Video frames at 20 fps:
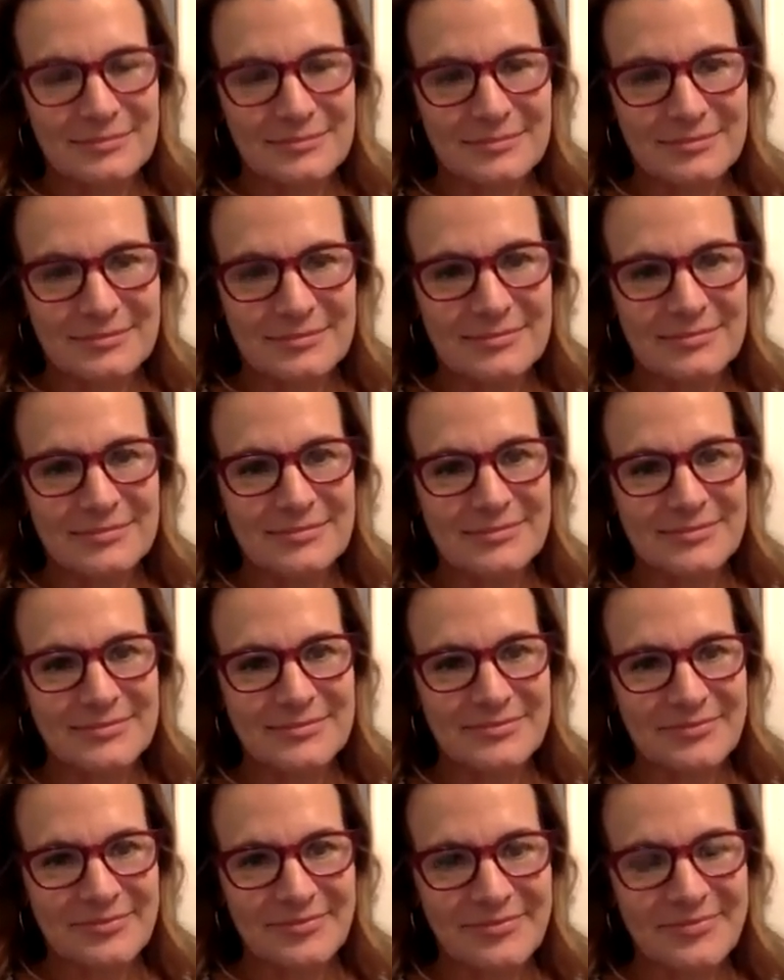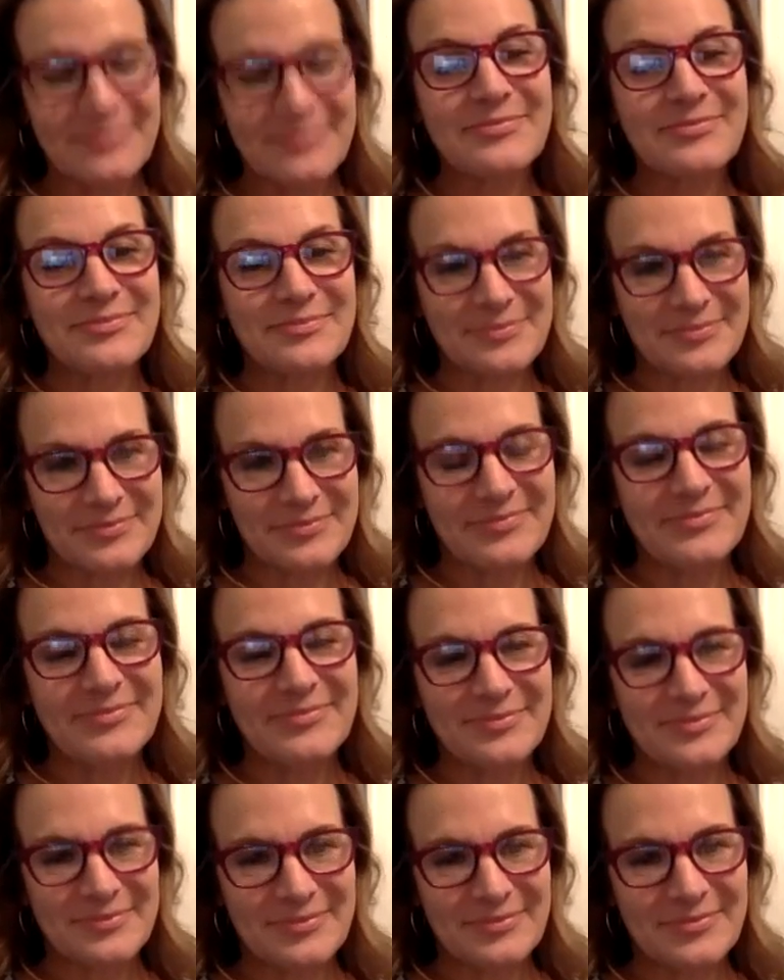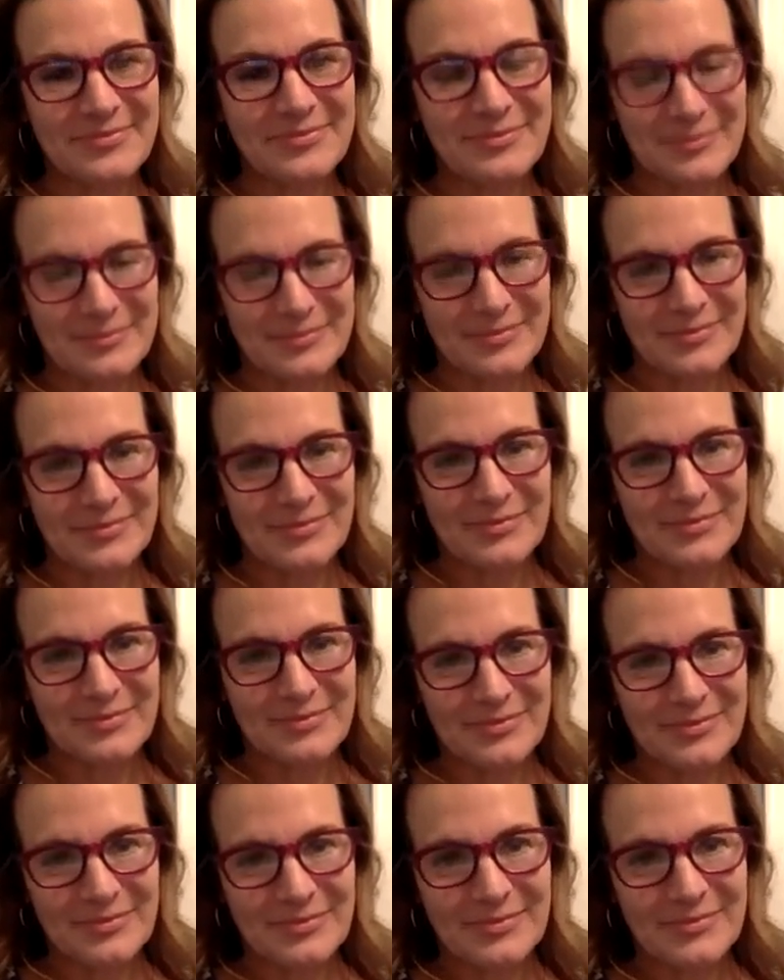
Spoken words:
The person shown says nothing.